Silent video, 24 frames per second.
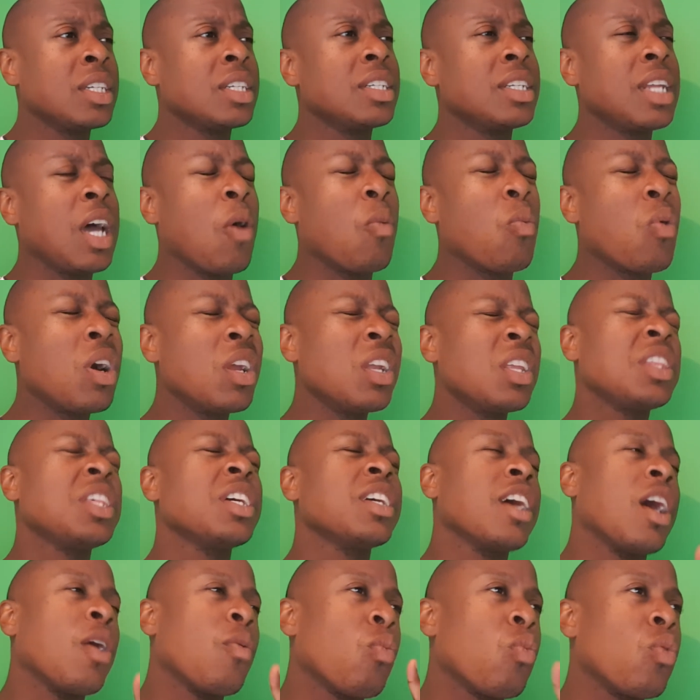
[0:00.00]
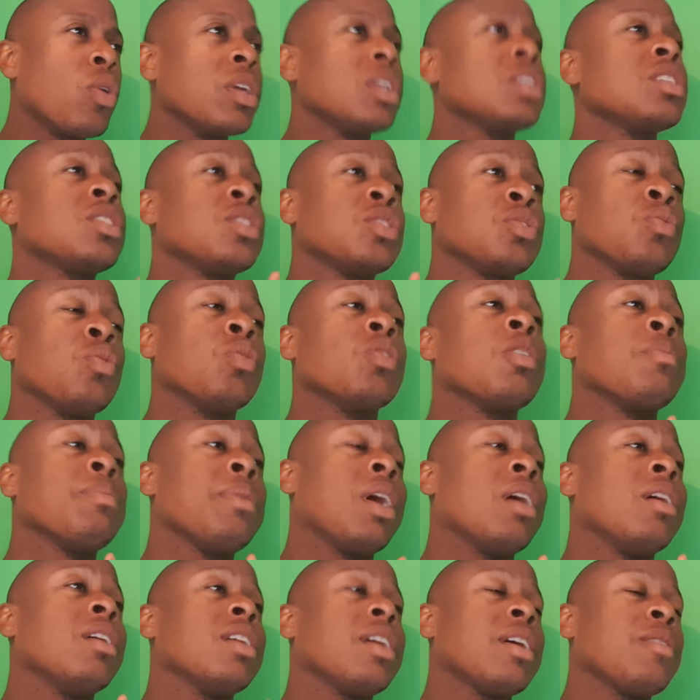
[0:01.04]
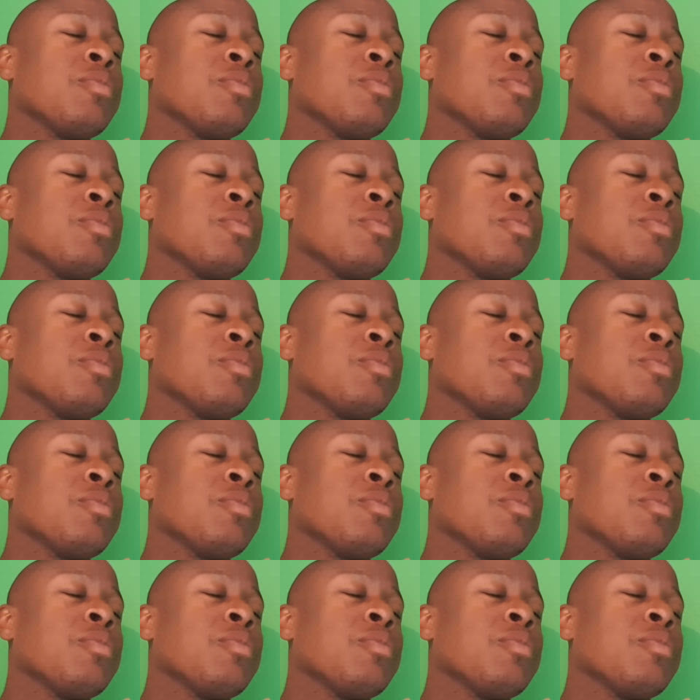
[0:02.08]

Now, one thing I wanted to talk about,